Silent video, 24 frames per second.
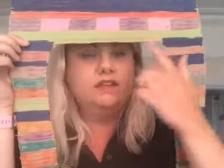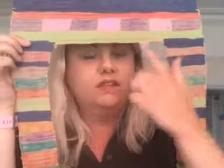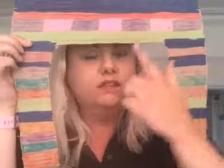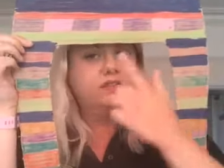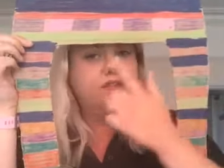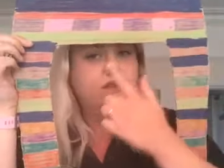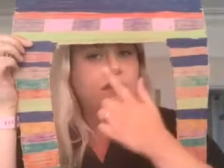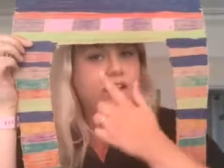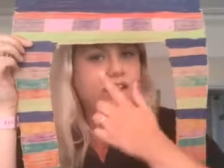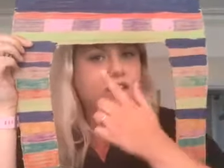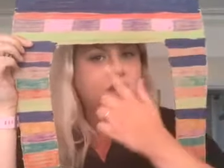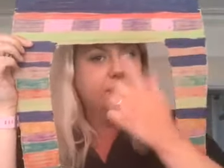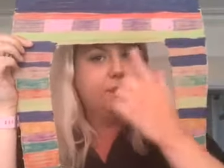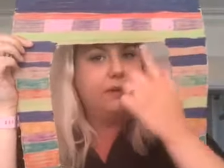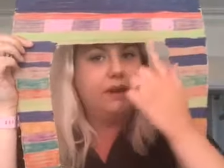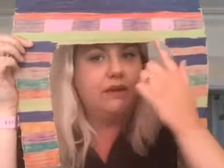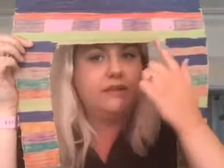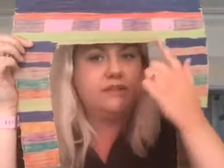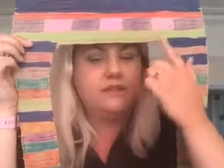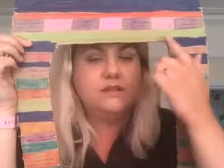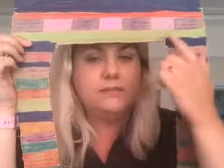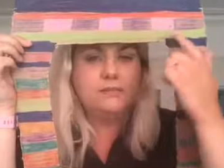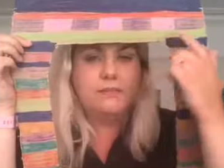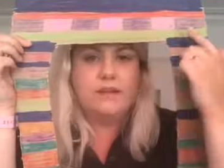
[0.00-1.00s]
So if you ask your
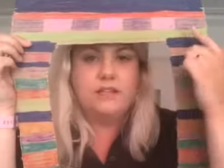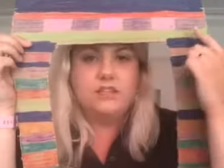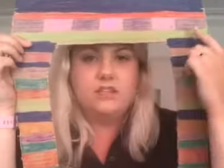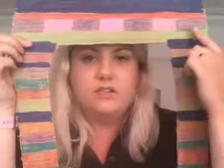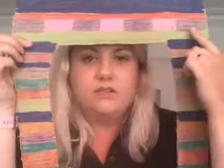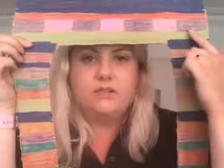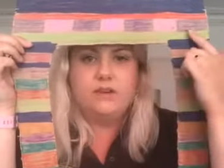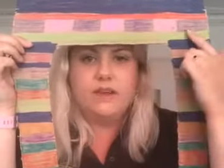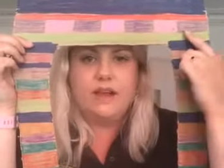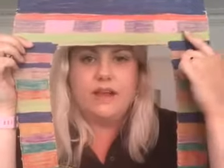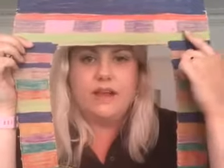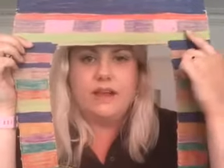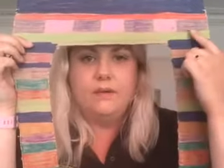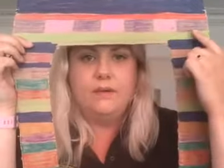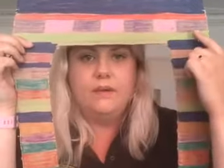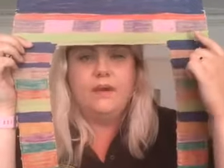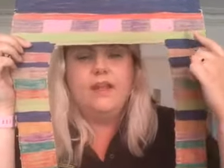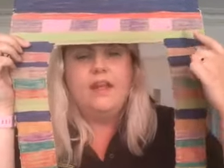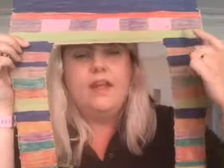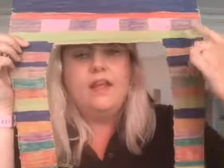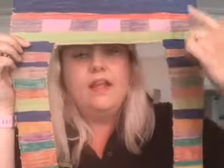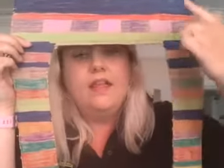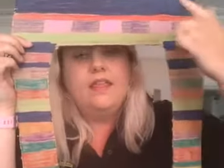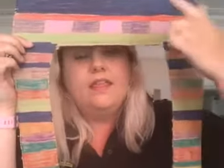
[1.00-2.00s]
parents to measure it out,
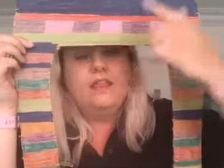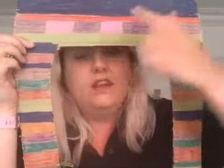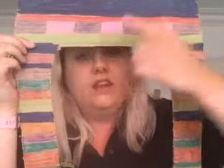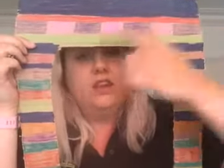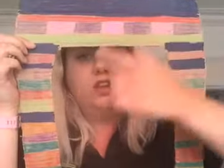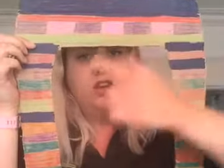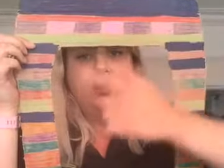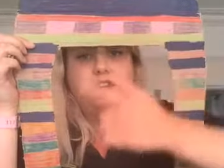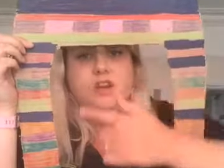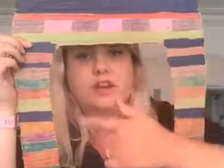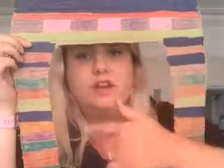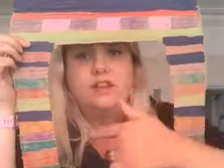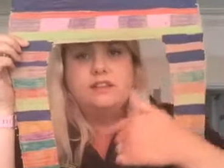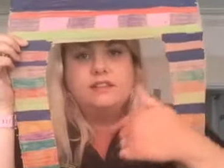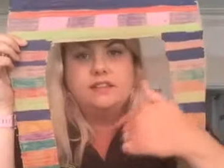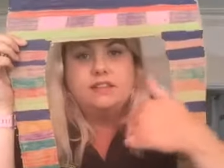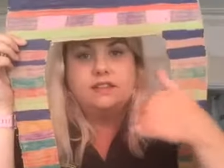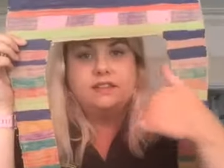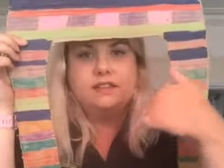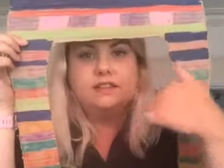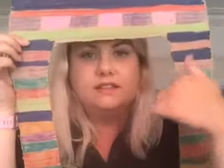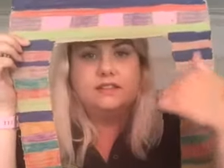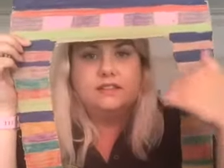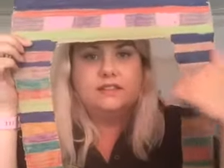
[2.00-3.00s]
then you can cut it
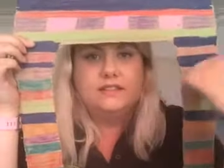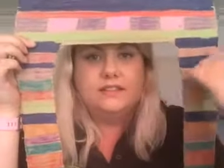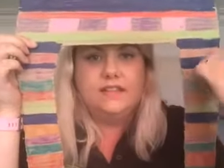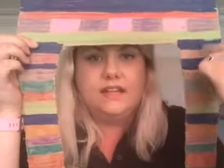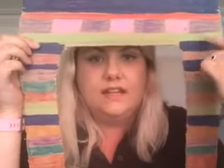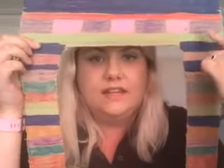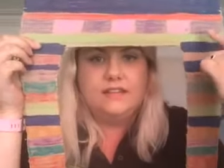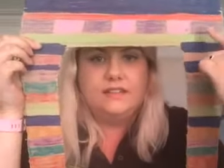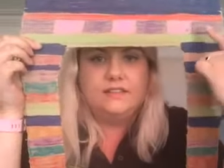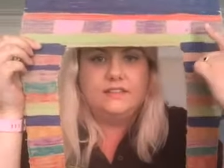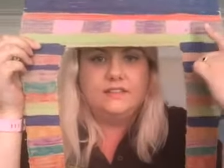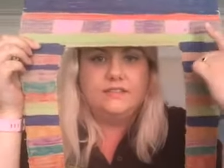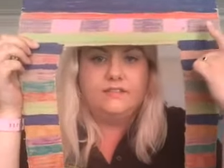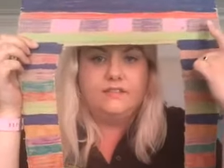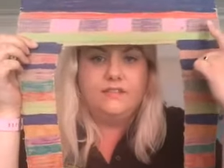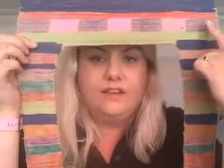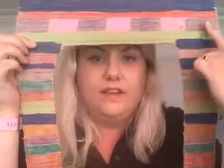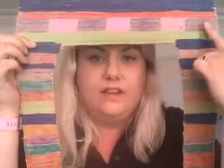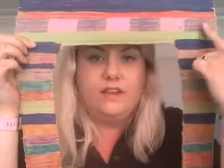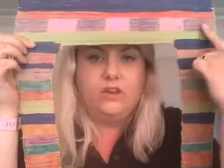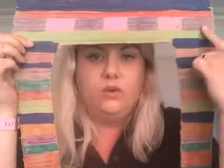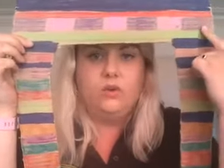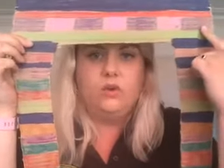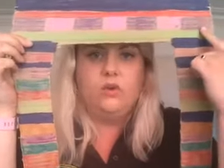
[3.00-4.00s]
to size to fit
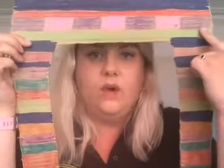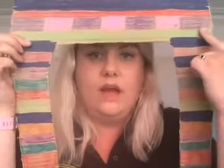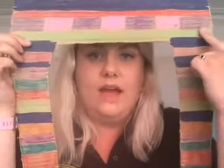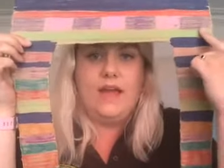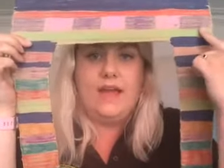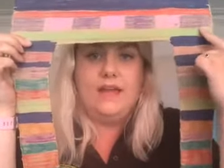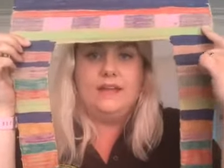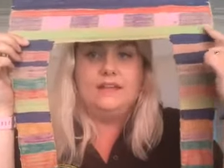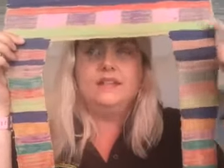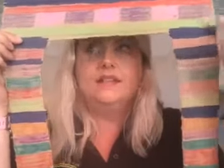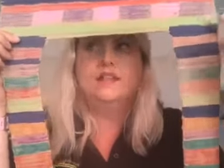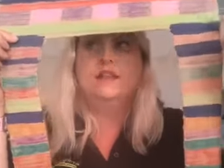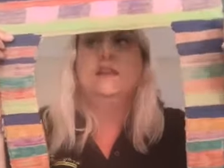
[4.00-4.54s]
your head.